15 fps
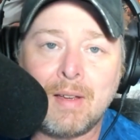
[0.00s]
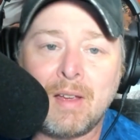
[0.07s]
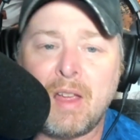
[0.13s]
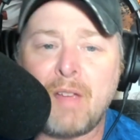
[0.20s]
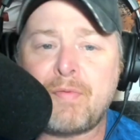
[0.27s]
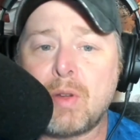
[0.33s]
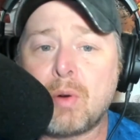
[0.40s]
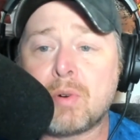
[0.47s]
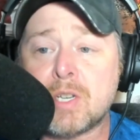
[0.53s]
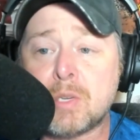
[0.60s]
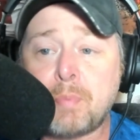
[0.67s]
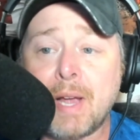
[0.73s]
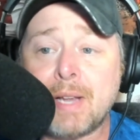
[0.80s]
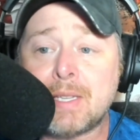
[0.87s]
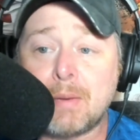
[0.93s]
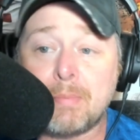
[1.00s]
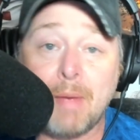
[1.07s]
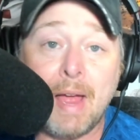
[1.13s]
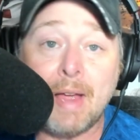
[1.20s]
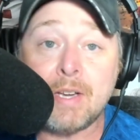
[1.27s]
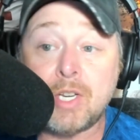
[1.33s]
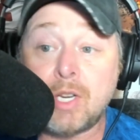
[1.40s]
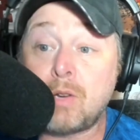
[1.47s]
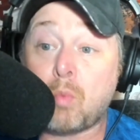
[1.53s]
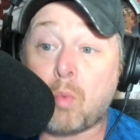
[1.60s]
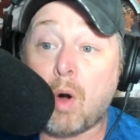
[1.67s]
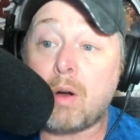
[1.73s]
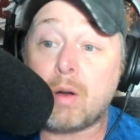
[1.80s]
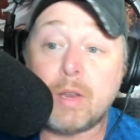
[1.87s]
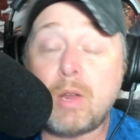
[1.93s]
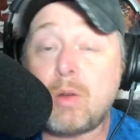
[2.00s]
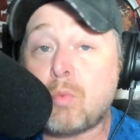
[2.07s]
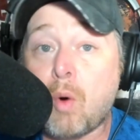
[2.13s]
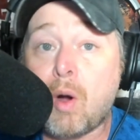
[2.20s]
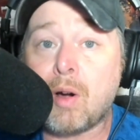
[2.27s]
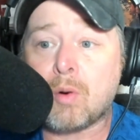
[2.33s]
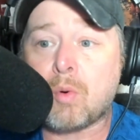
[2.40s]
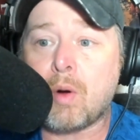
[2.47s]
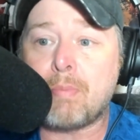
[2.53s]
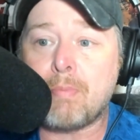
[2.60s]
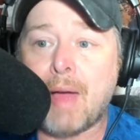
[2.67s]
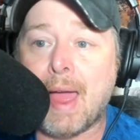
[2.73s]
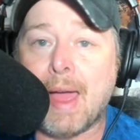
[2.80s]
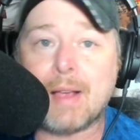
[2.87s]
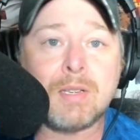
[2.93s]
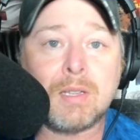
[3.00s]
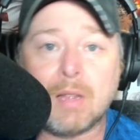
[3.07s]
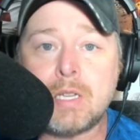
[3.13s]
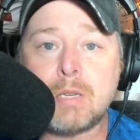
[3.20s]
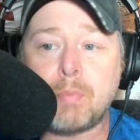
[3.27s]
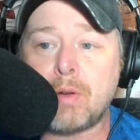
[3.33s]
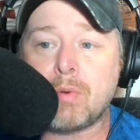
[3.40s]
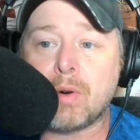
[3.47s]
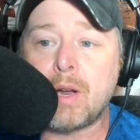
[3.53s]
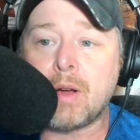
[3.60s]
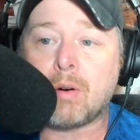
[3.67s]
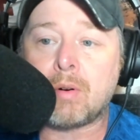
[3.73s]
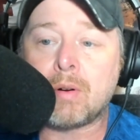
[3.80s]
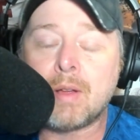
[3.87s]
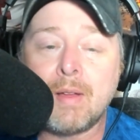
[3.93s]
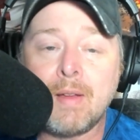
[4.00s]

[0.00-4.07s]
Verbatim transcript: If you respected Max, you'd work you'd work with Max. Let's be real.